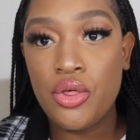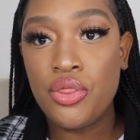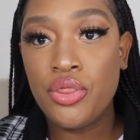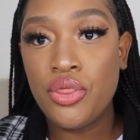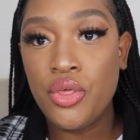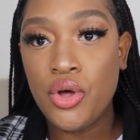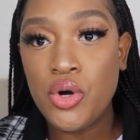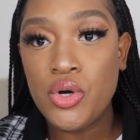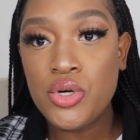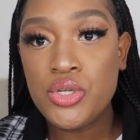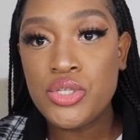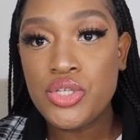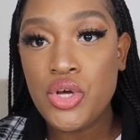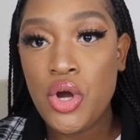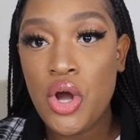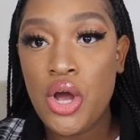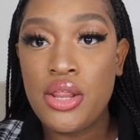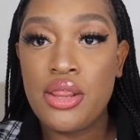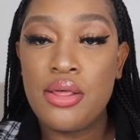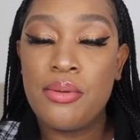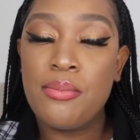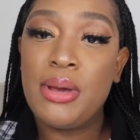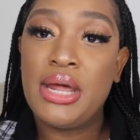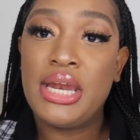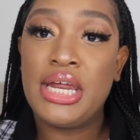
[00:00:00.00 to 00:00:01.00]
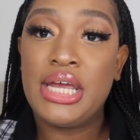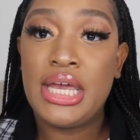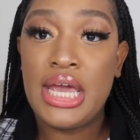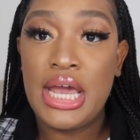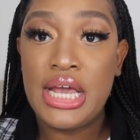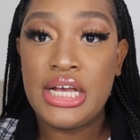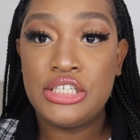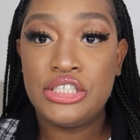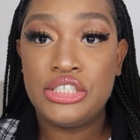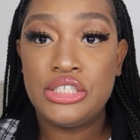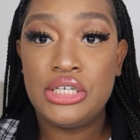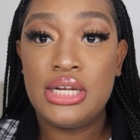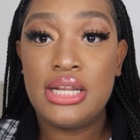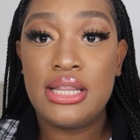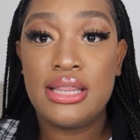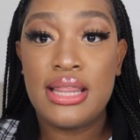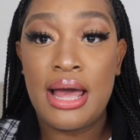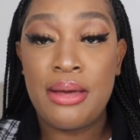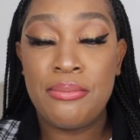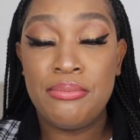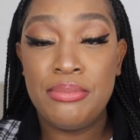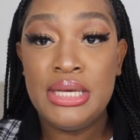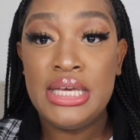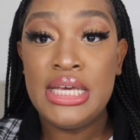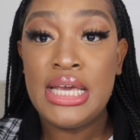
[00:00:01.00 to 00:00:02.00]
those are the medication
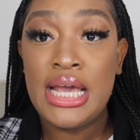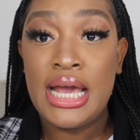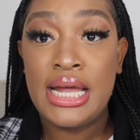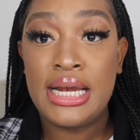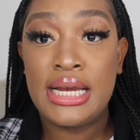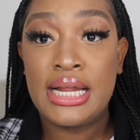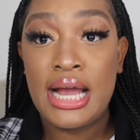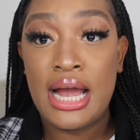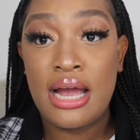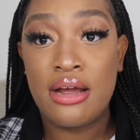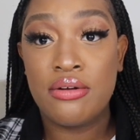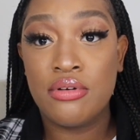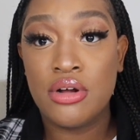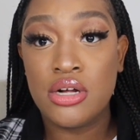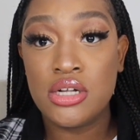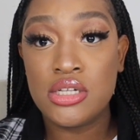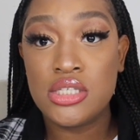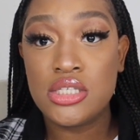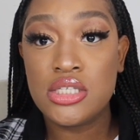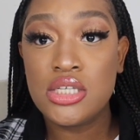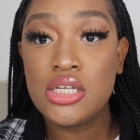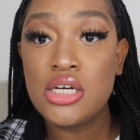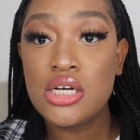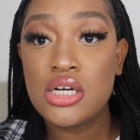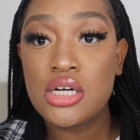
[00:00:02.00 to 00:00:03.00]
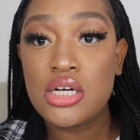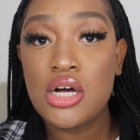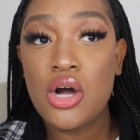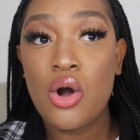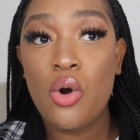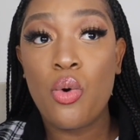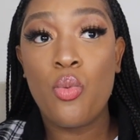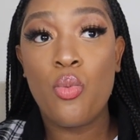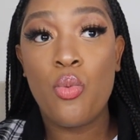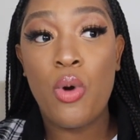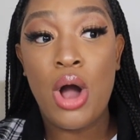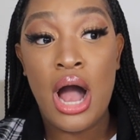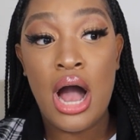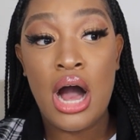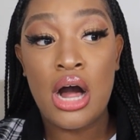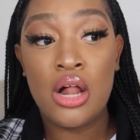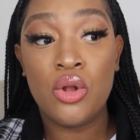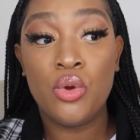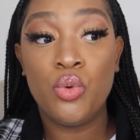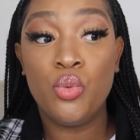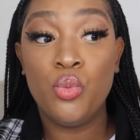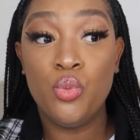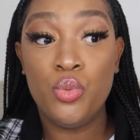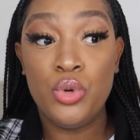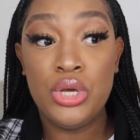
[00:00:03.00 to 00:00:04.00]
that me and Kyrell took
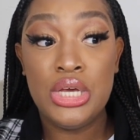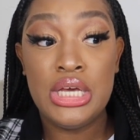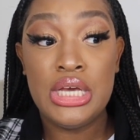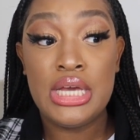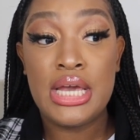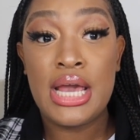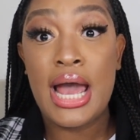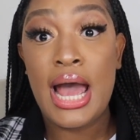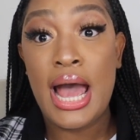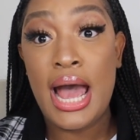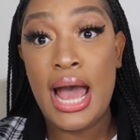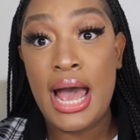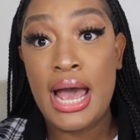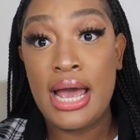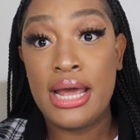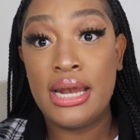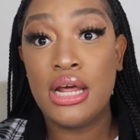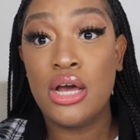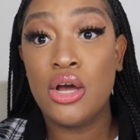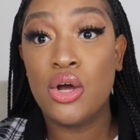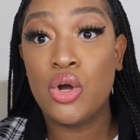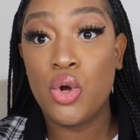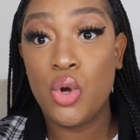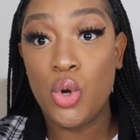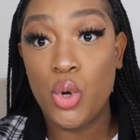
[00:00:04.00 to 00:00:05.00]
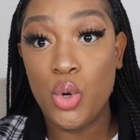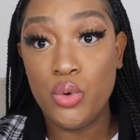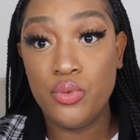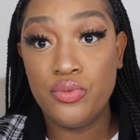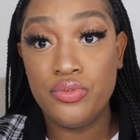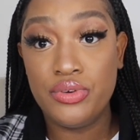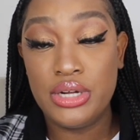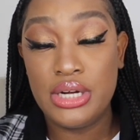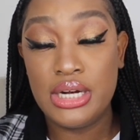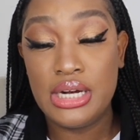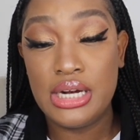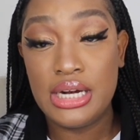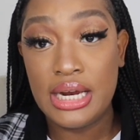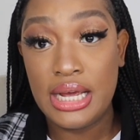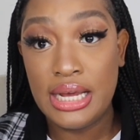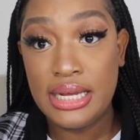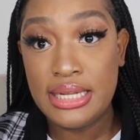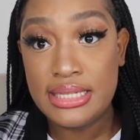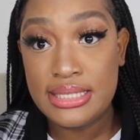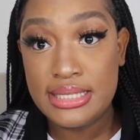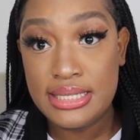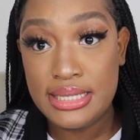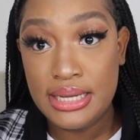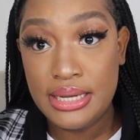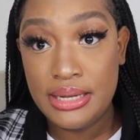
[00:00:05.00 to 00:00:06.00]
while we had
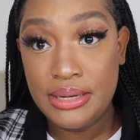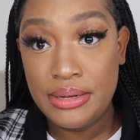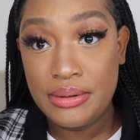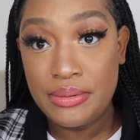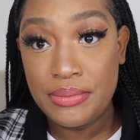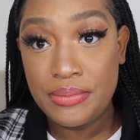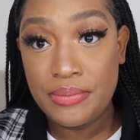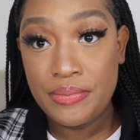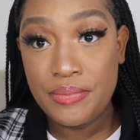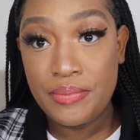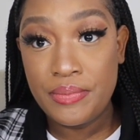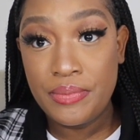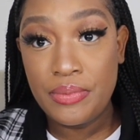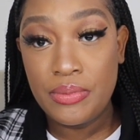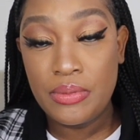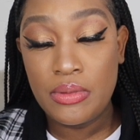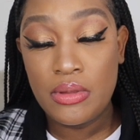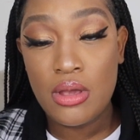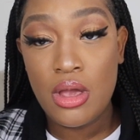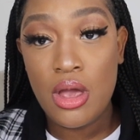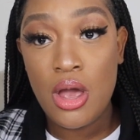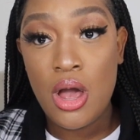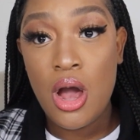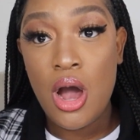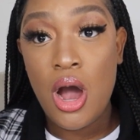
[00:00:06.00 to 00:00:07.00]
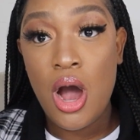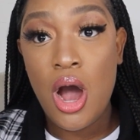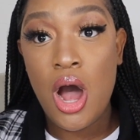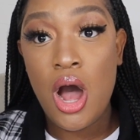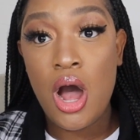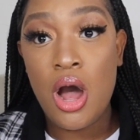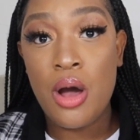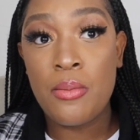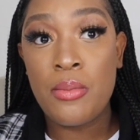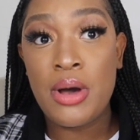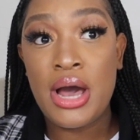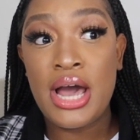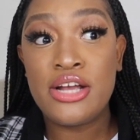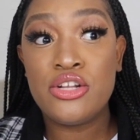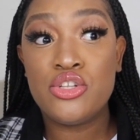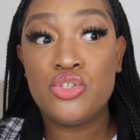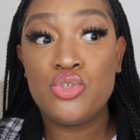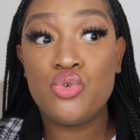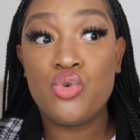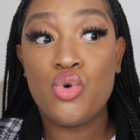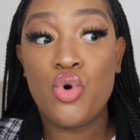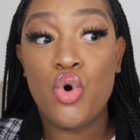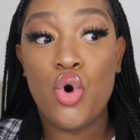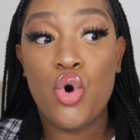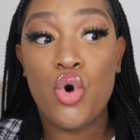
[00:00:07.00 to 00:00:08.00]
COVID-19. I
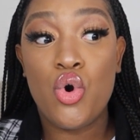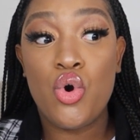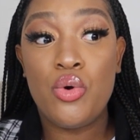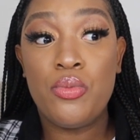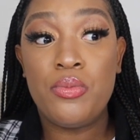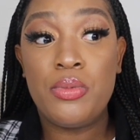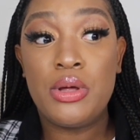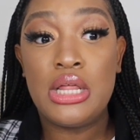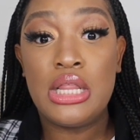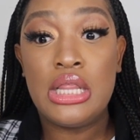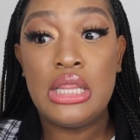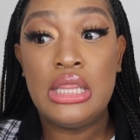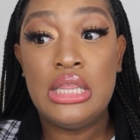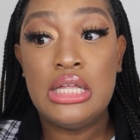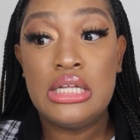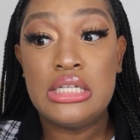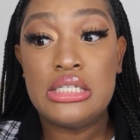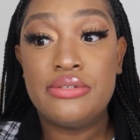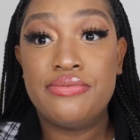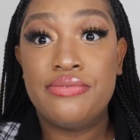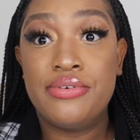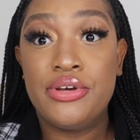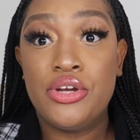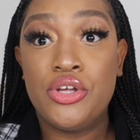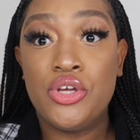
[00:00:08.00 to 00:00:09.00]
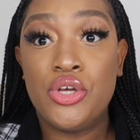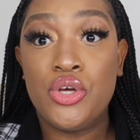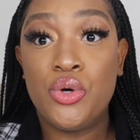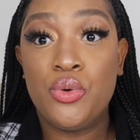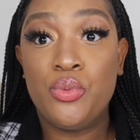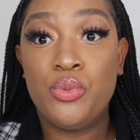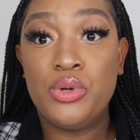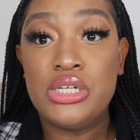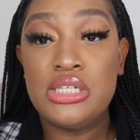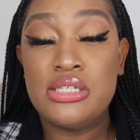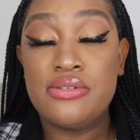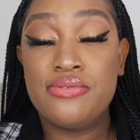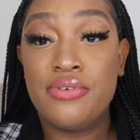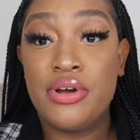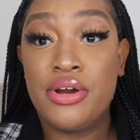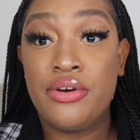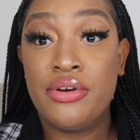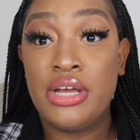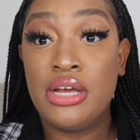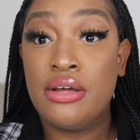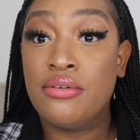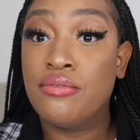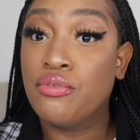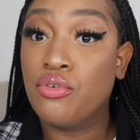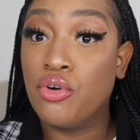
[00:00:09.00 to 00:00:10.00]
do hope this video was
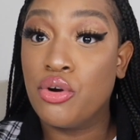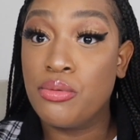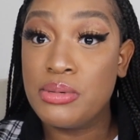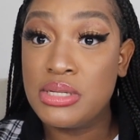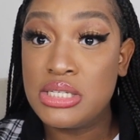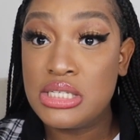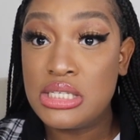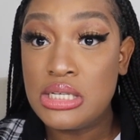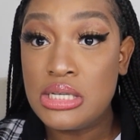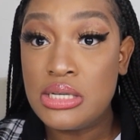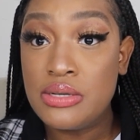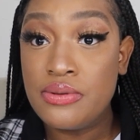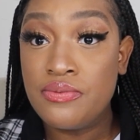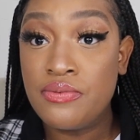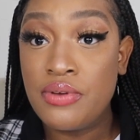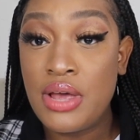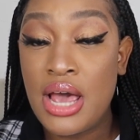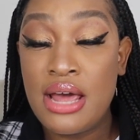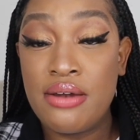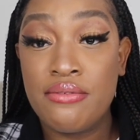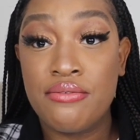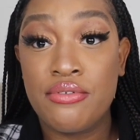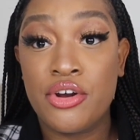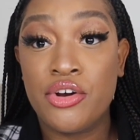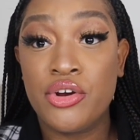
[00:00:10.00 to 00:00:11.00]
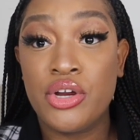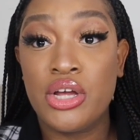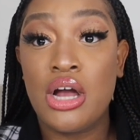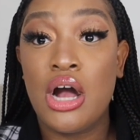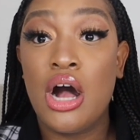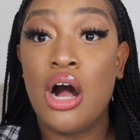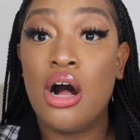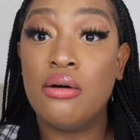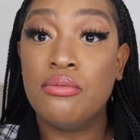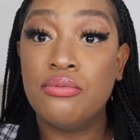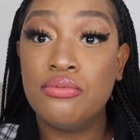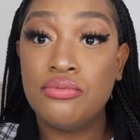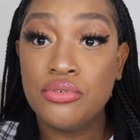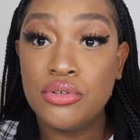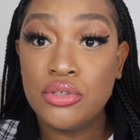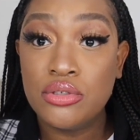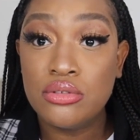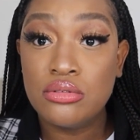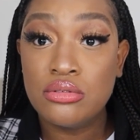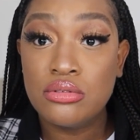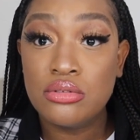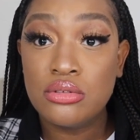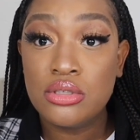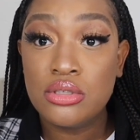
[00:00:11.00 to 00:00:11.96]
very informative and very helpful.